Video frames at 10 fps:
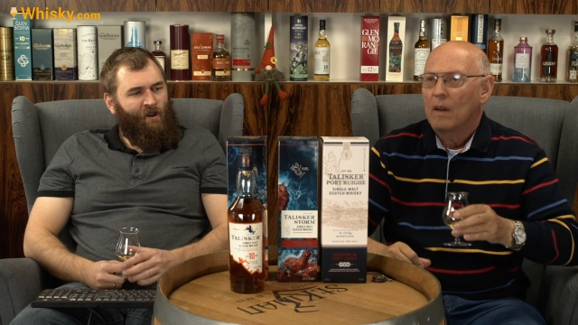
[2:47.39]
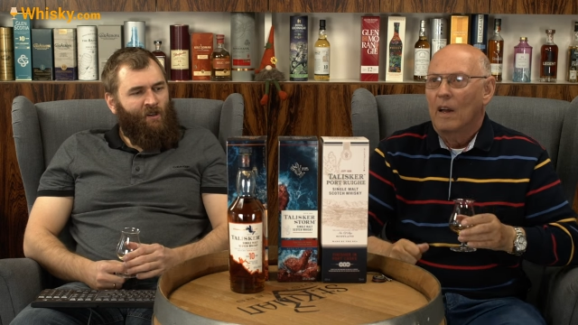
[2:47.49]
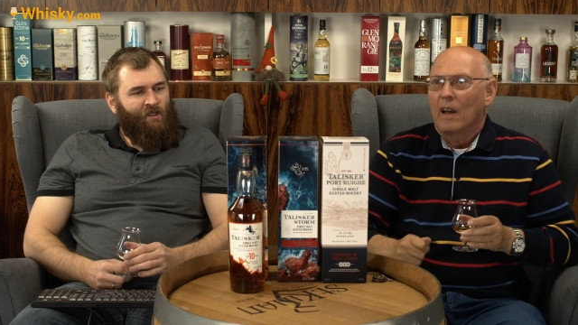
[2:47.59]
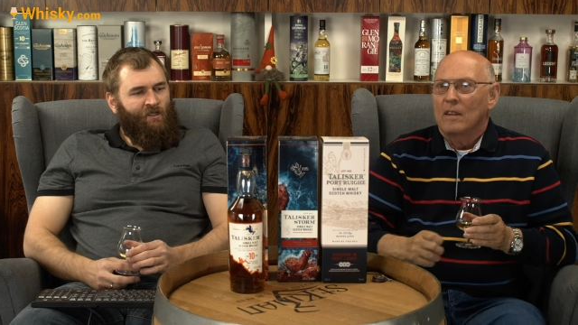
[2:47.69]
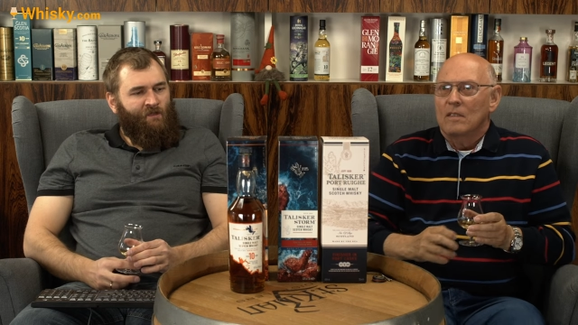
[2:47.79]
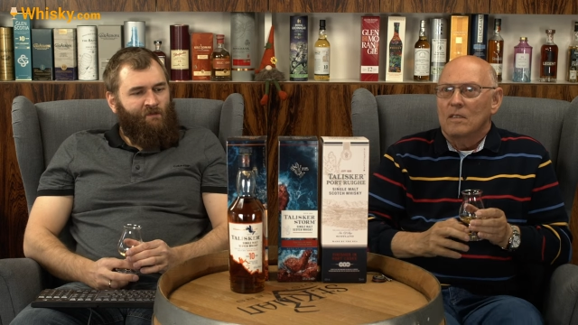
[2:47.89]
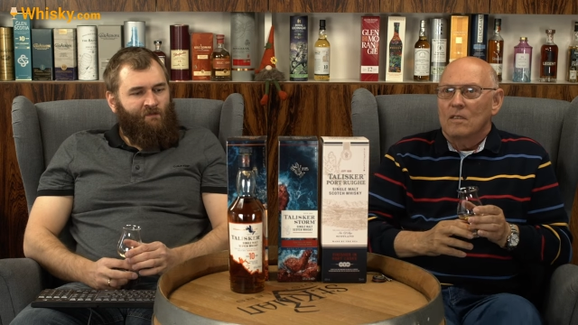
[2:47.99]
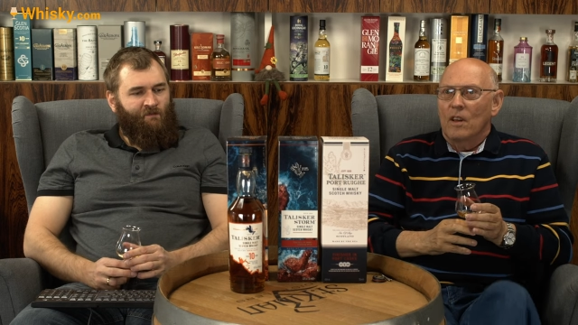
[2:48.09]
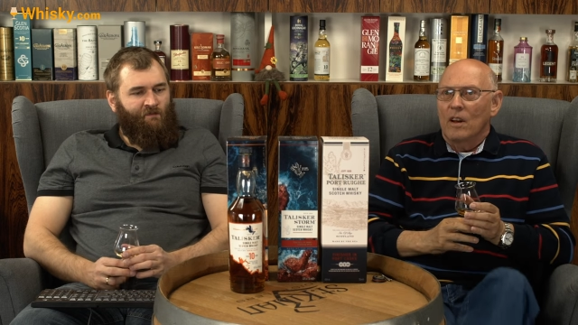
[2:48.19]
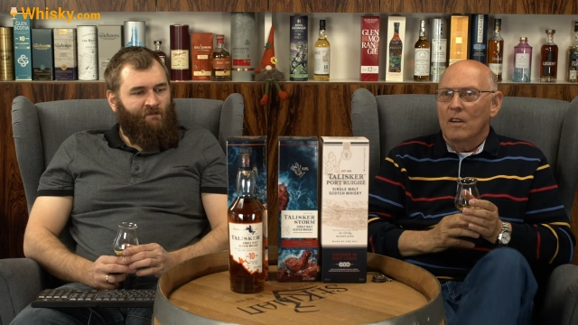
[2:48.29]
Speaker 1: and
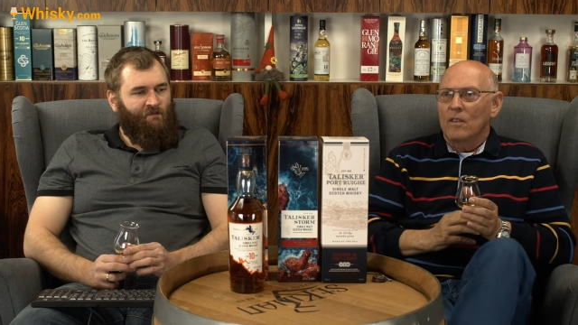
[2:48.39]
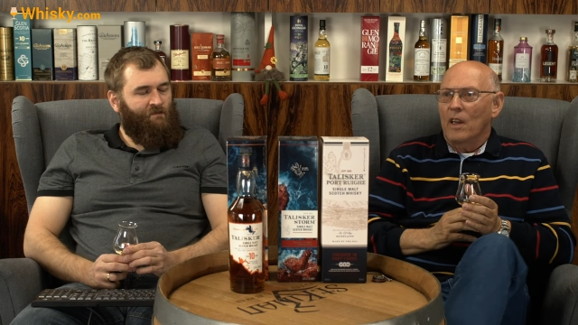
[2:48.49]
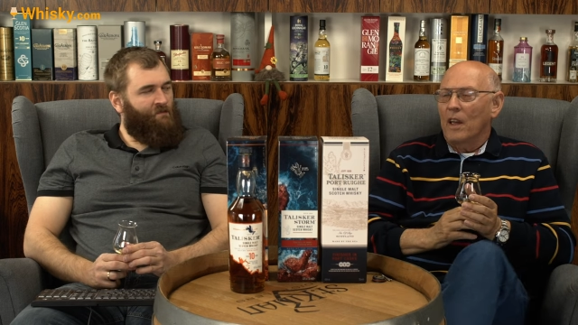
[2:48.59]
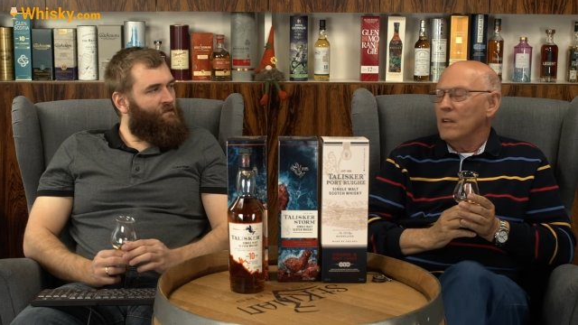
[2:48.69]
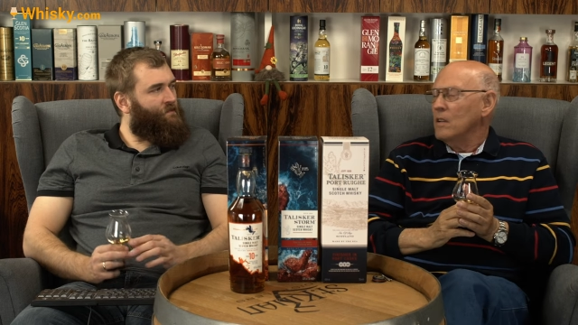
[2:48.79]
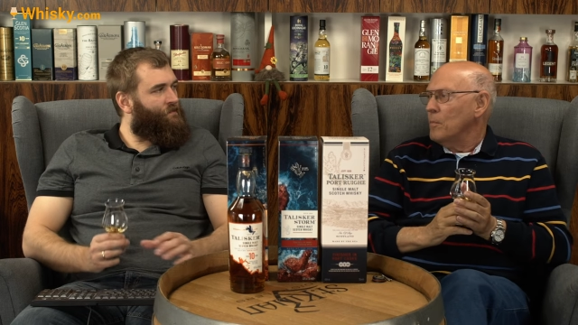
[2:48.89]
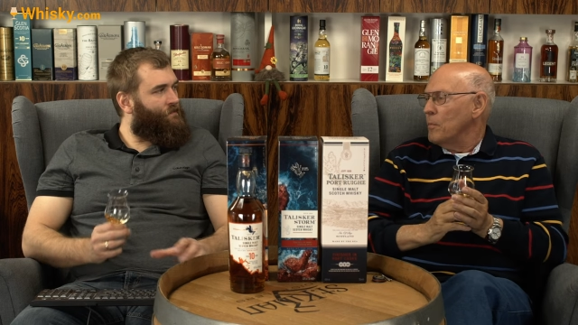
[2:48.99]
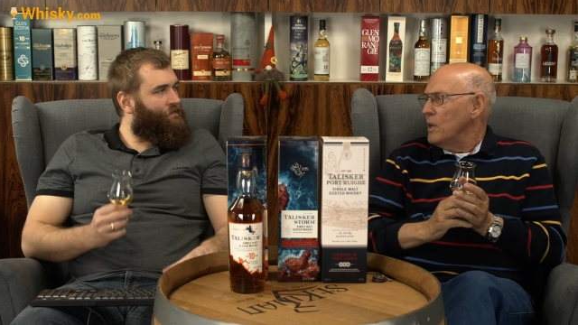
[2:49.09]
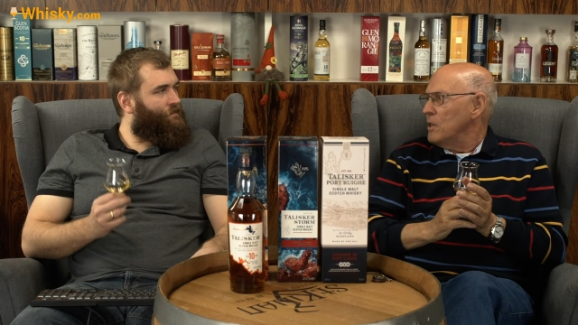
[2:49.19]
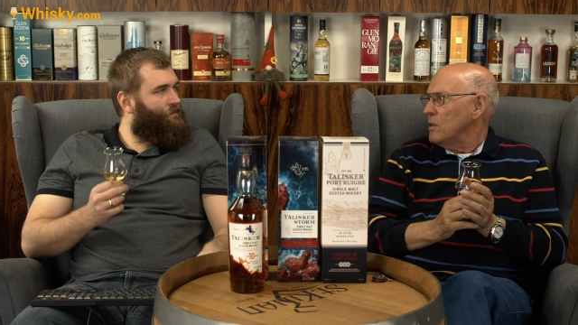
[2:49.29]
there they hadn't a bridge,